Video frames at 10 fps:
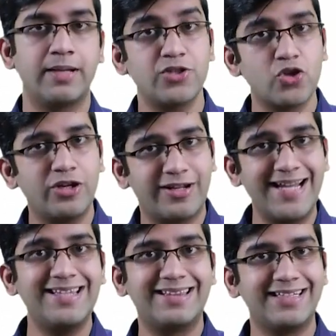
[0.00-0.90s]
I'm just going to
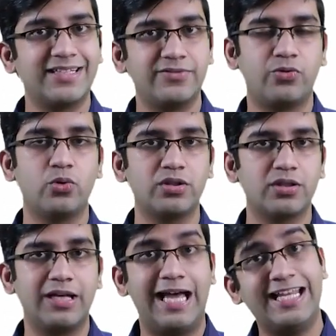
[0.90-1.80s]
write the third and fourth.
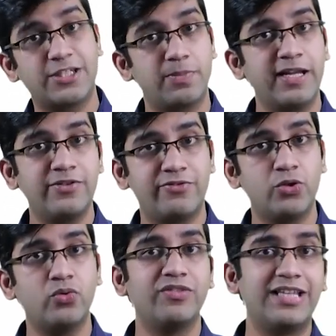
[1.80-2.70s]
I'll explain it to
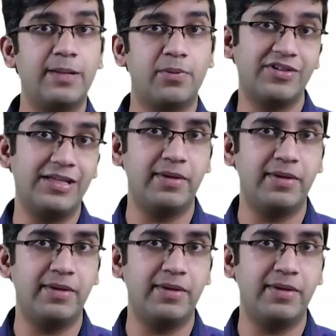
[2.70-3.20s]
you with the help of an